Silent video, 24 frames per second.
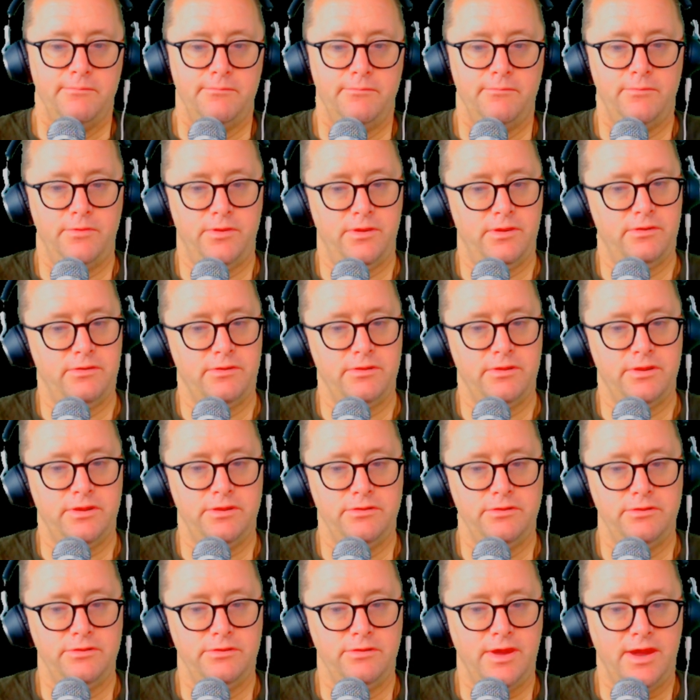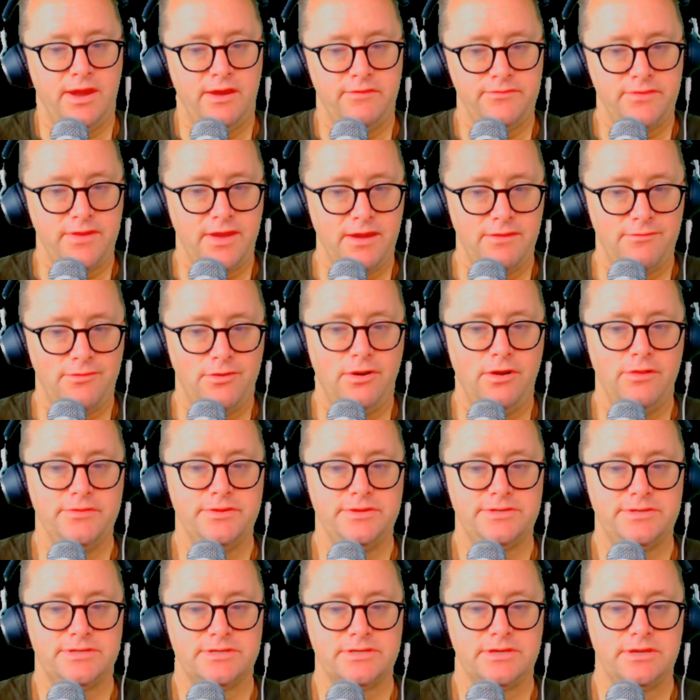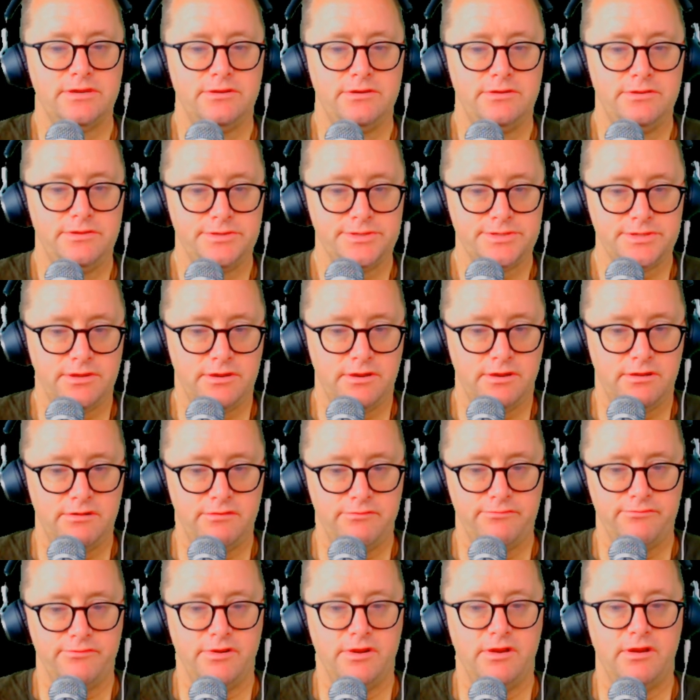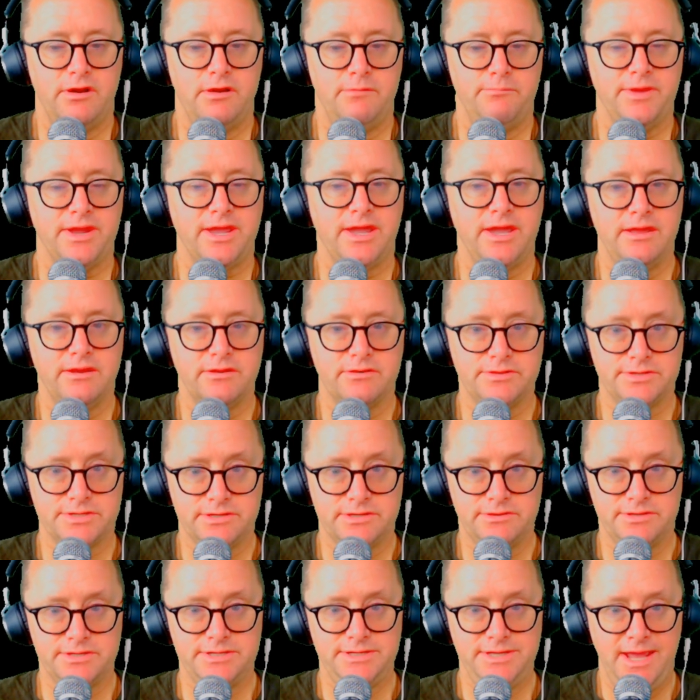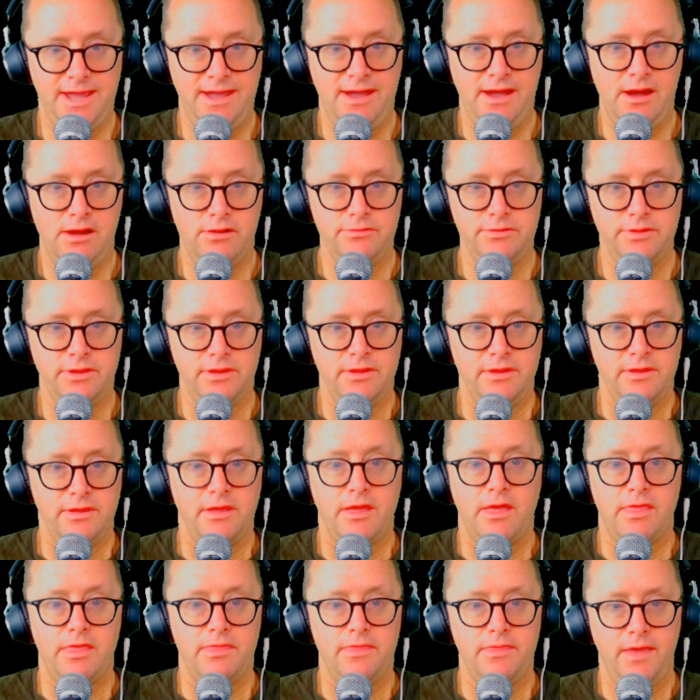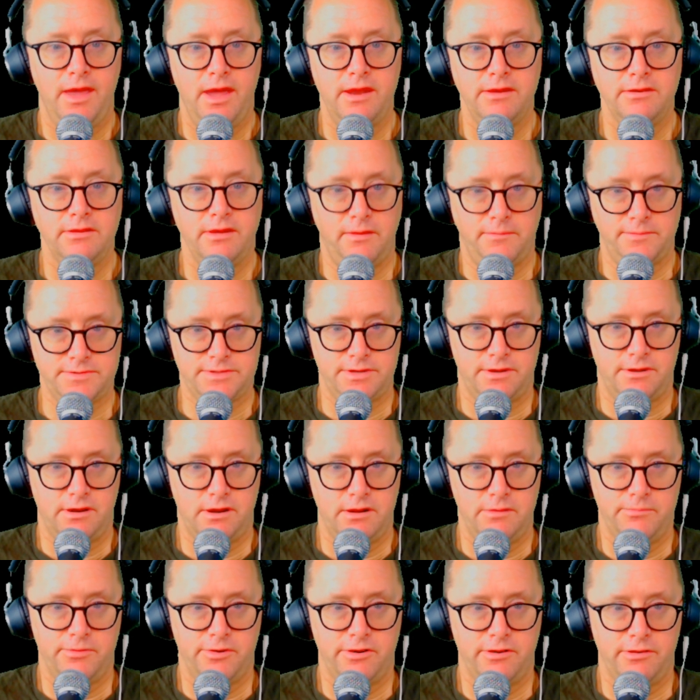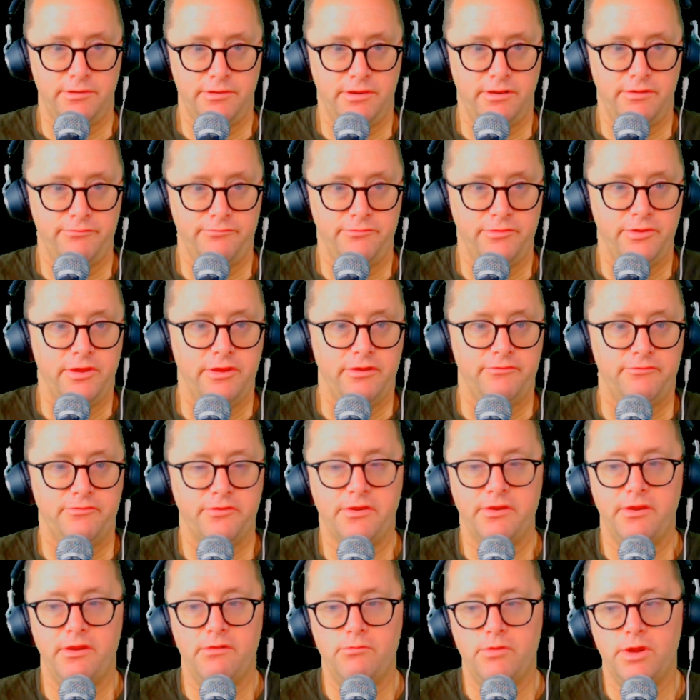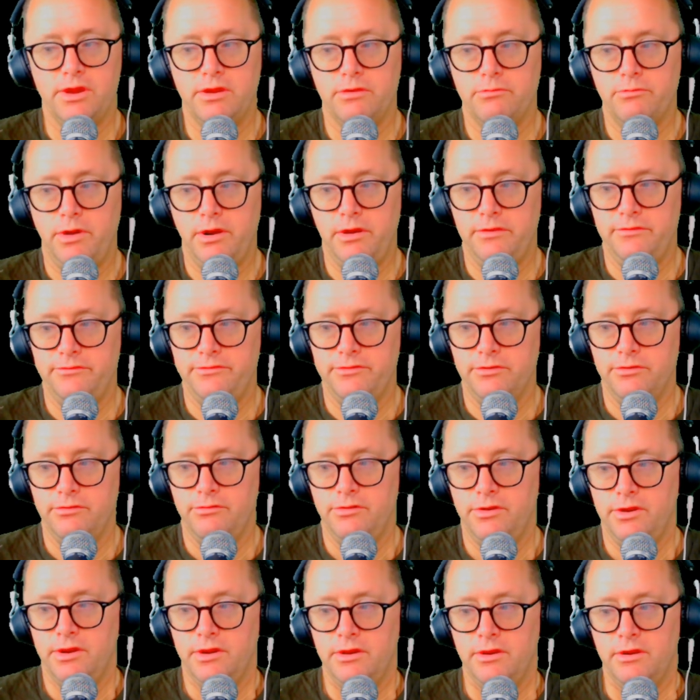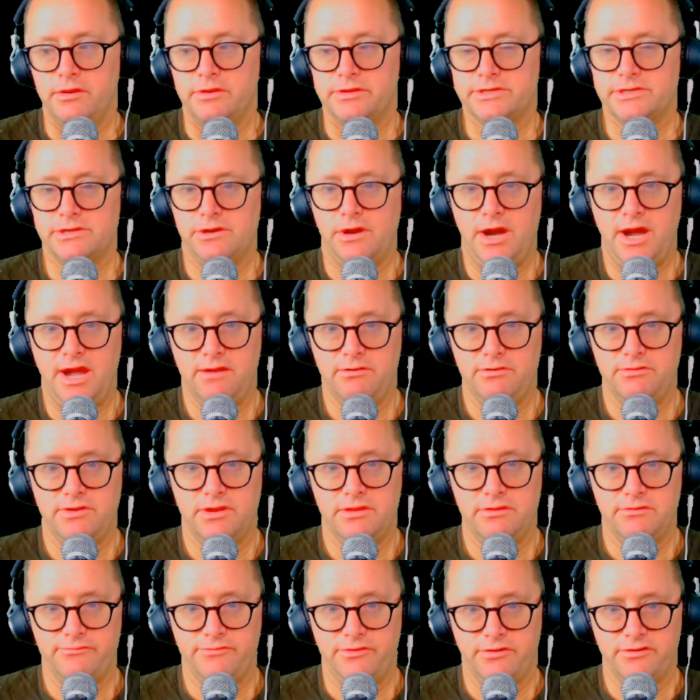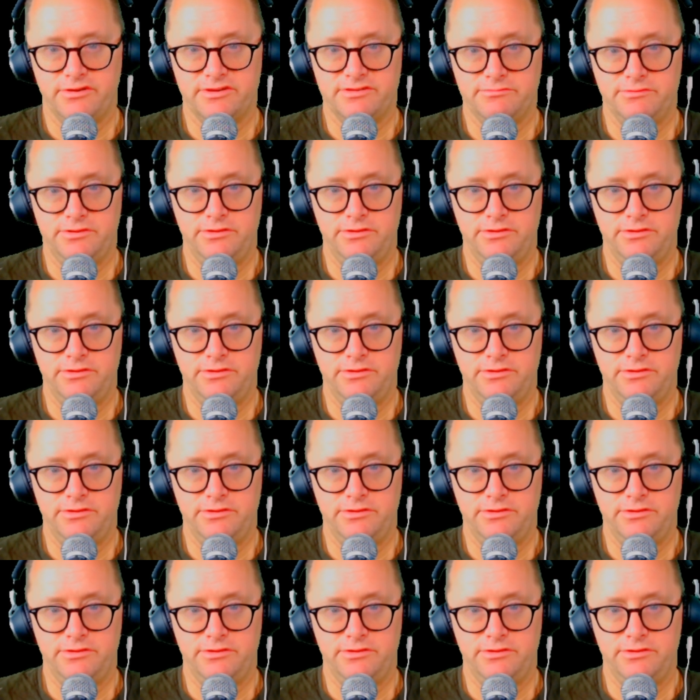And you have to have all these skills of mechanical skills down, and then comes the hard part of figuring out what you want to do. So I would rather focus with